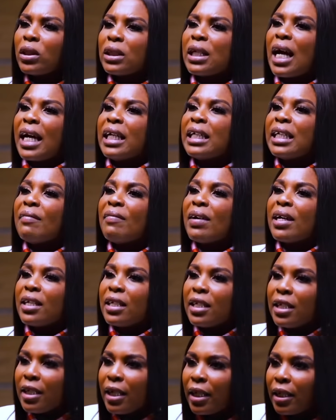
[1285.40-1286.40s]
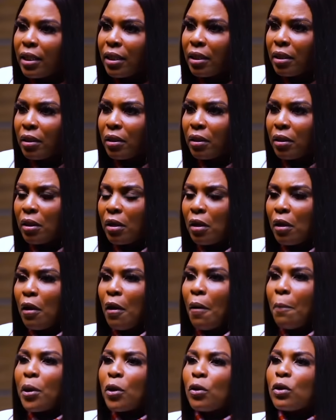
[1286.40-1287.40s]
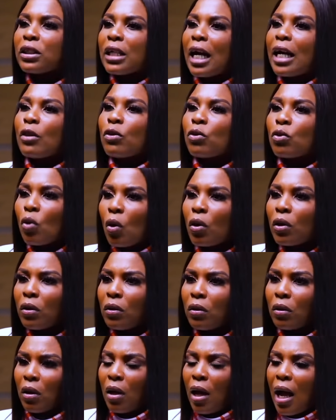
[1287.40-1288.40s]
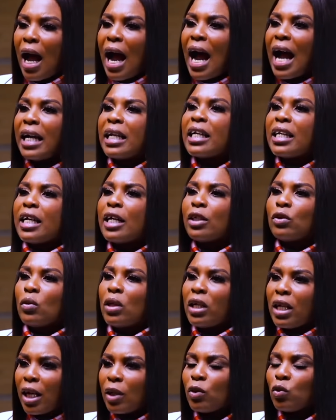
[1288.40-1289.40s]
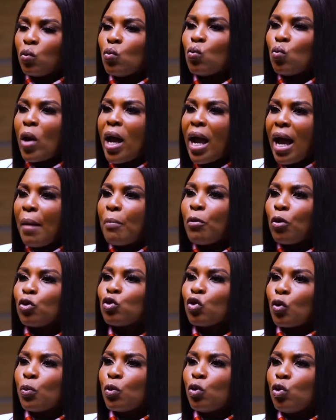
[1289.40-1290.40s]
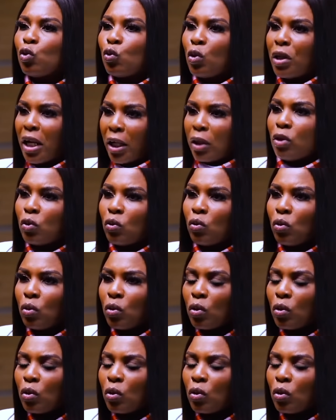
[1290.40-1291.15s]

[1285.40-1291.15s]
what I never needed because I thought I needed to get to where I'm not supposed to get